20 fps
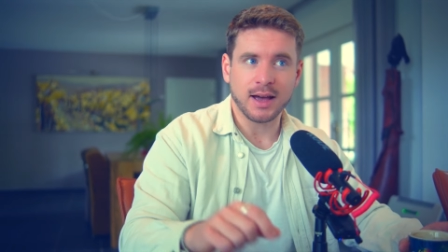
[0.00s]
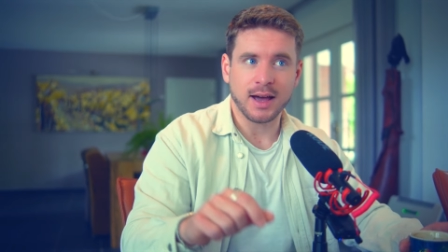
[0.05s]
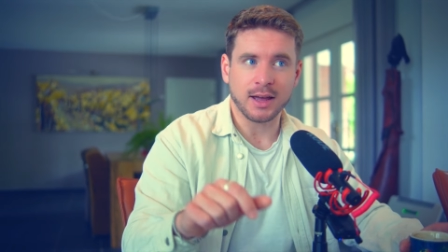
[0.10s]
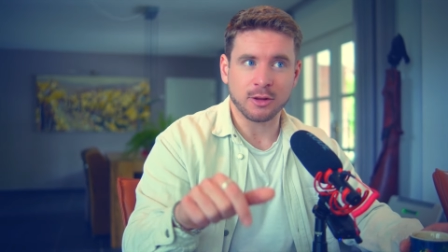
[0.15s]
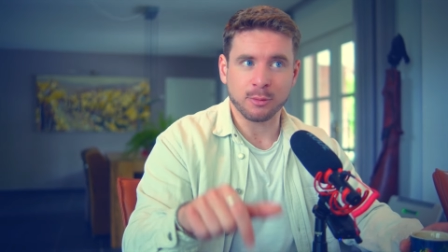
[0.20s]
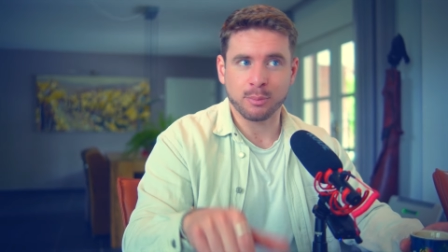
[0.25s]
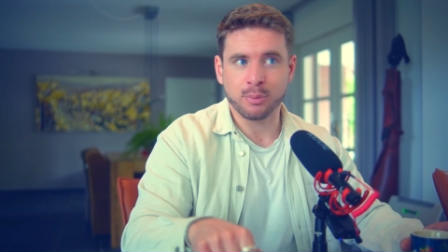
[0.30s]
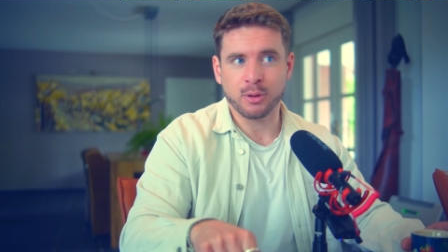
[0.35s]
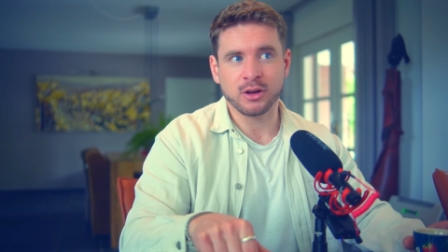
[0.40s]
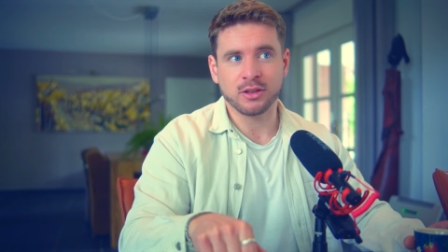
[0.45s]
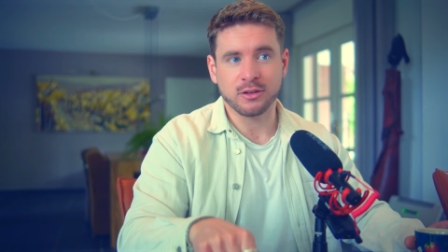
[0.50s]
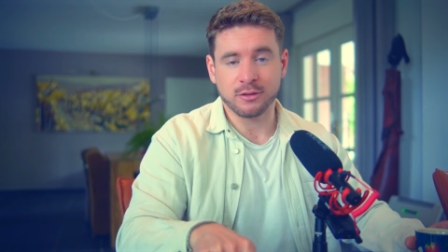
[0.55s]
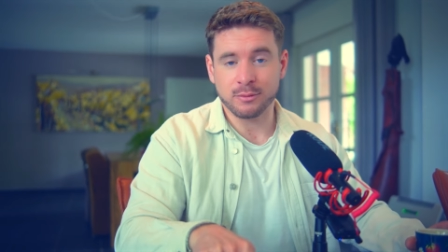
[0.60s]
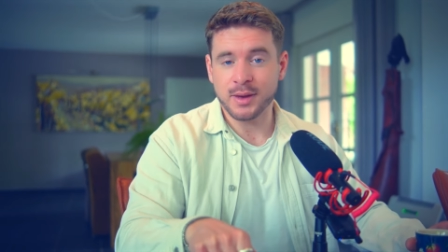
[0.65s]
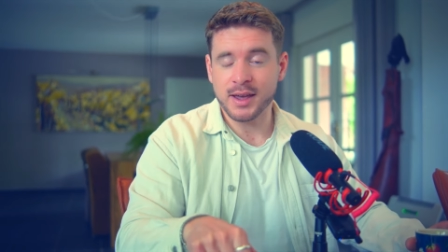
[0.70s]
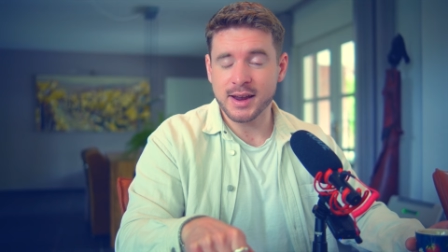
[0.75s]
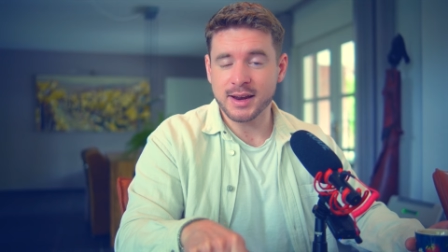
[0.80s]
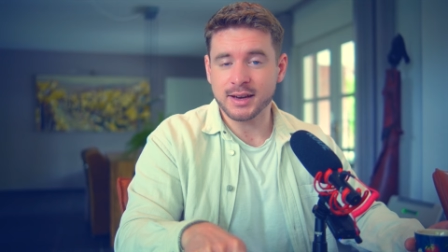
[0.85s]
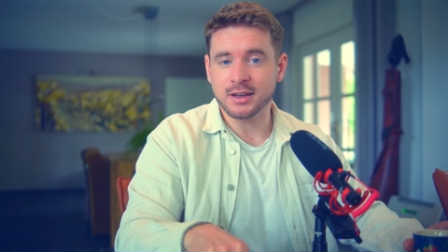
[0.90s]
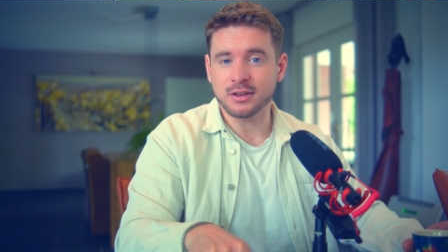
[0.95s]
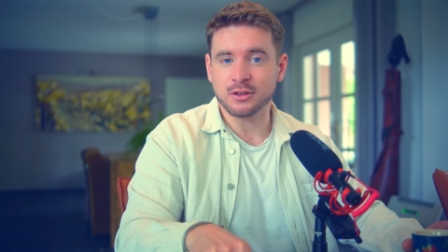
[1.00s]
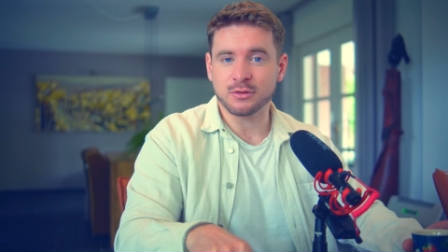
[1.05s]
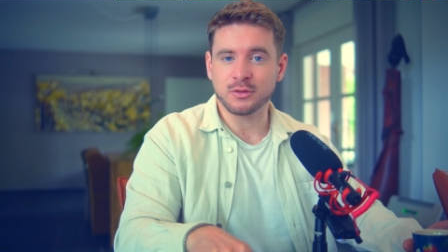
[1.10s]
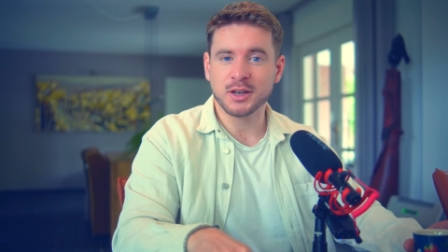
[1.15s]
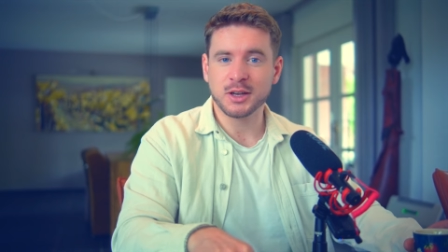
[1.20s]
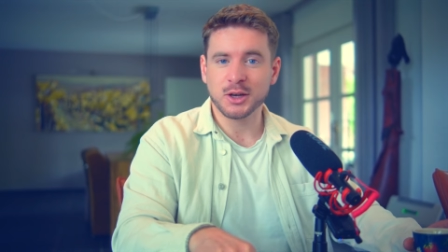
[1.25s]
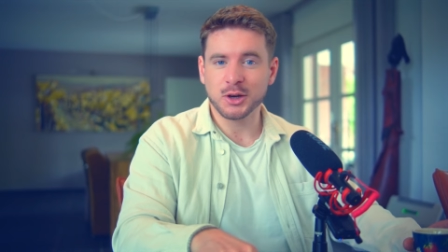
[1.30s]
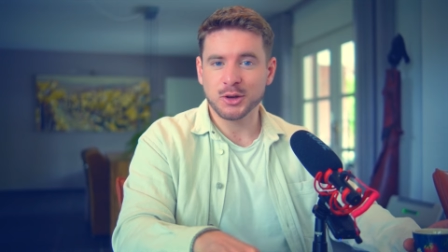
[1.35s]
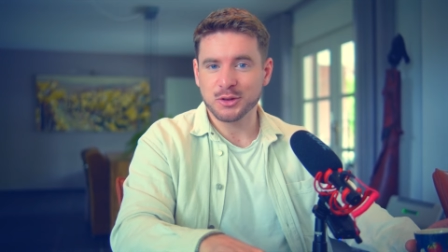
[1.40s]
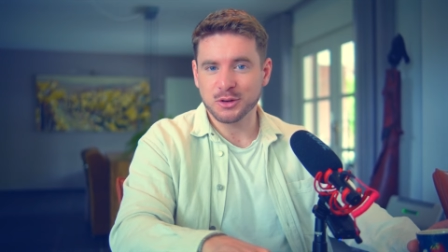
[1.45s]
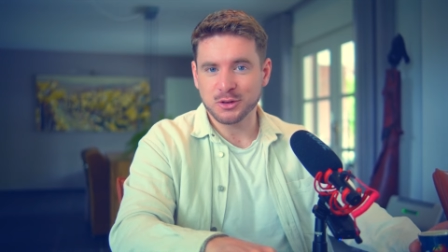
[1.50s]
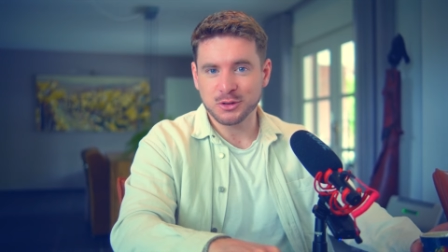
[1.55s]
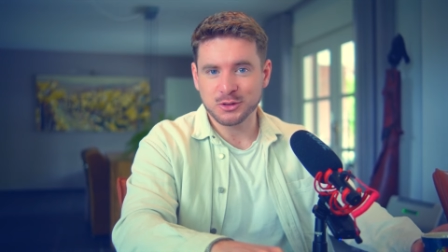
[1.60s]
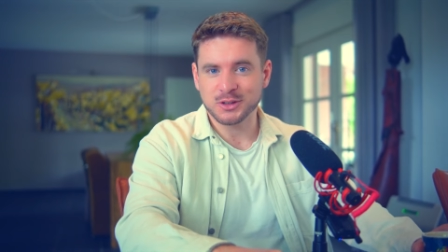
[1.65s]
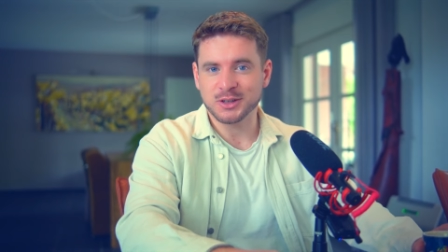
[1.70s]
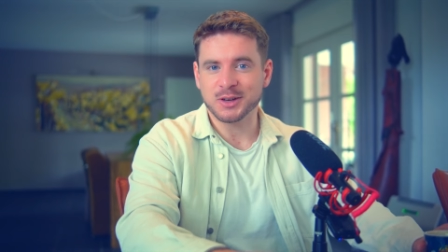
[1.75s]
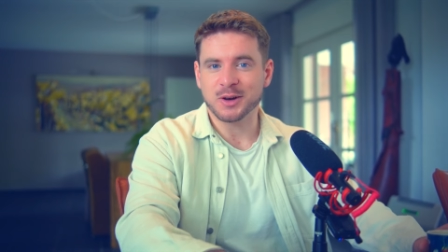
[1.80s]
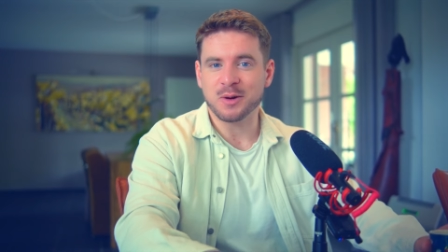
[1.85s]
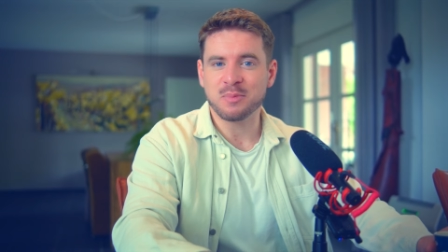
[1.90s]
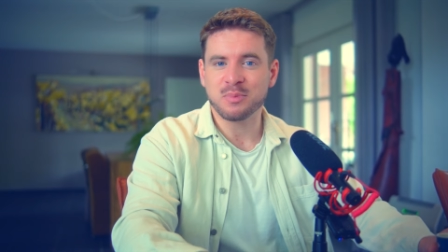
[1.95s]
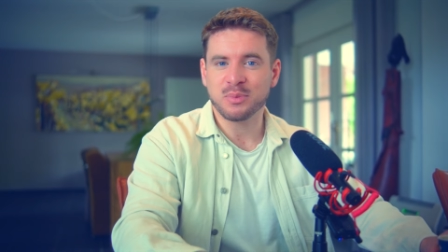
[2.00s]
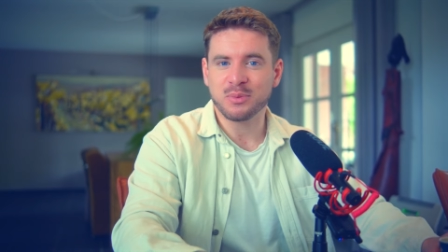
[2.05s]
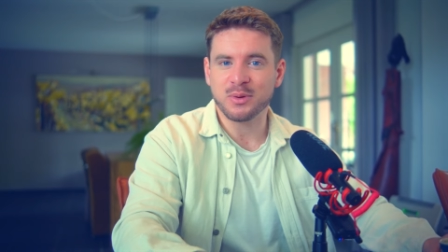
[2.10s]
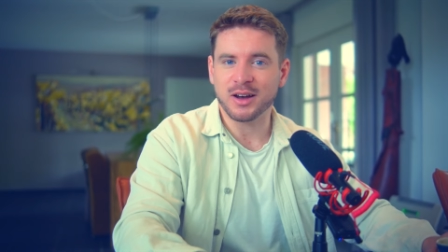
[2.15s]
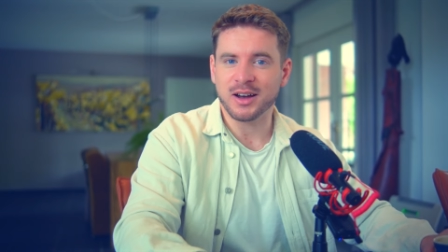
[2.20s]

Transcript: At the point of making this video, there's still